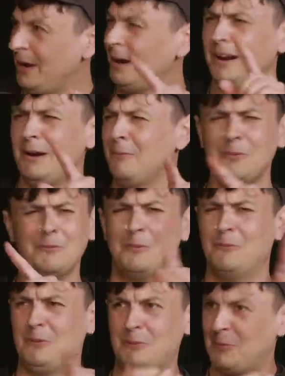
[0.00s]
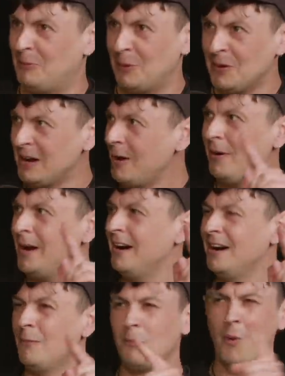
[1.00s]
like, whoa, whoa, whoa, whoa, whoa, why?
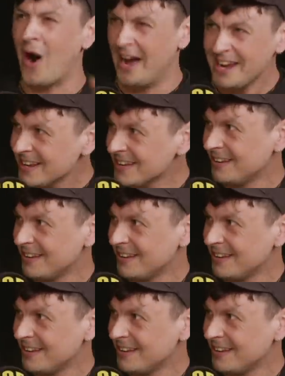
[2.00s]
Why?